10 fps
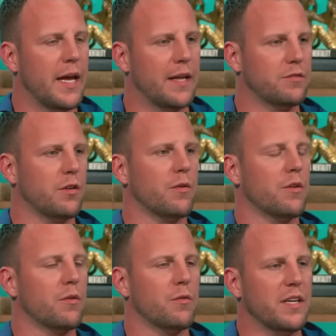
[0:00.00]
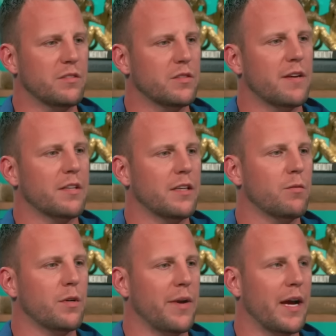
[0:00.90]
And so the rest of us have a little
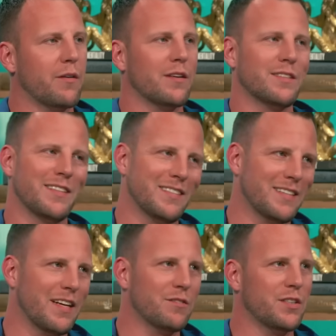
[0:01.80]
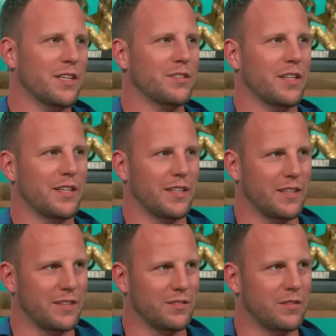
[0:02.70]
bit of background. So this is how J.J.
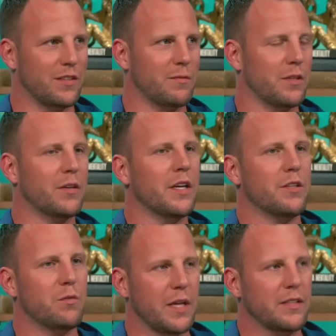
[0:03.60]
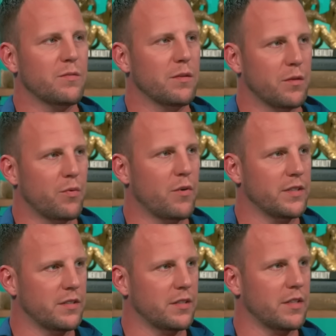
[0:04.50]
is. You leave him alone. You like to be able to
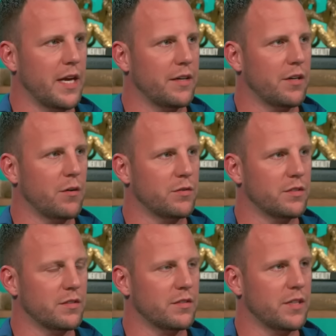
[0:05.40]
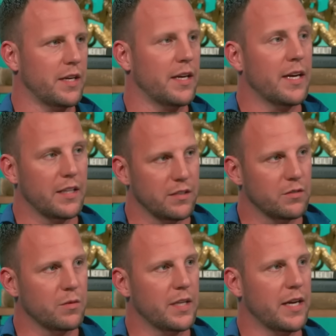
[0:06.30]
point to head coaches and say, hey,
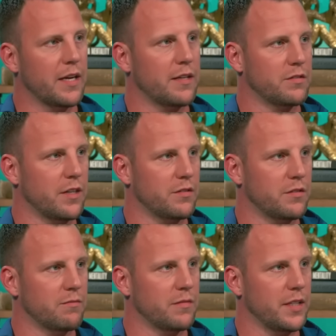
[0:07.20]
listen to what that guy says.